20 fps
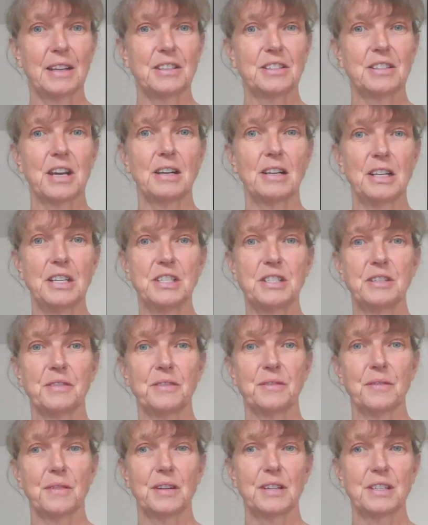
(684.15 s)
totally
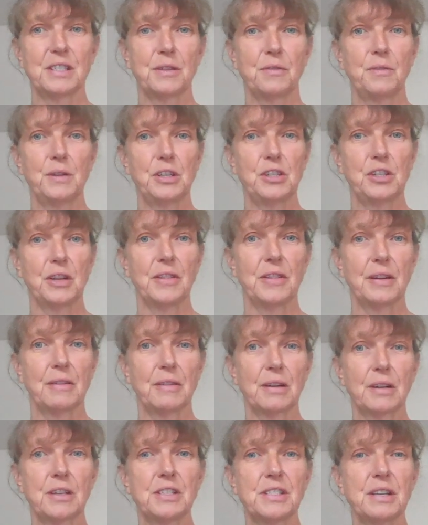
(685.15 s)
sufficient,
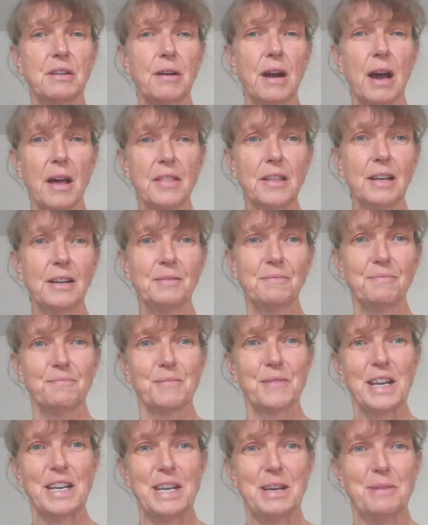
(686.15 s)
because there are other
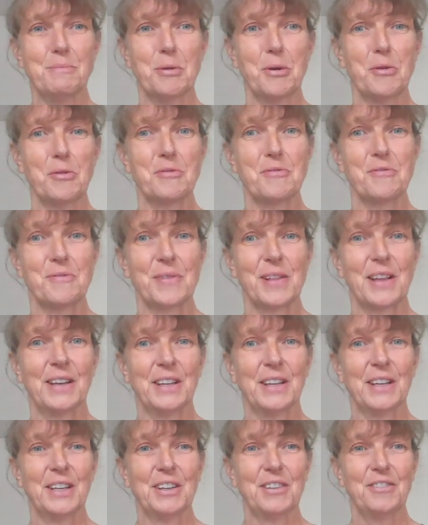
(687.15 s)
many important
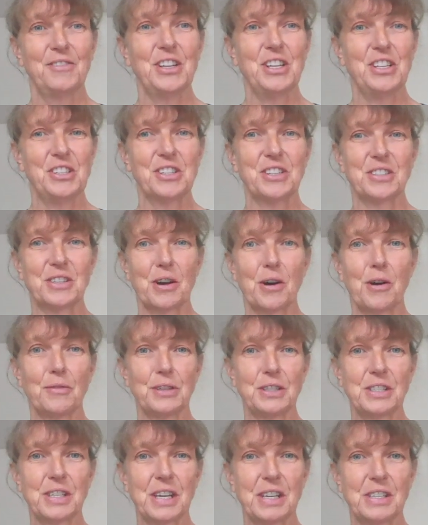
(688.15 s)
features of
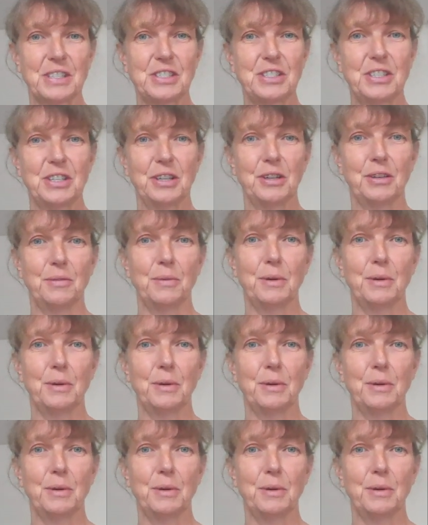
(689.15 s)
a test too.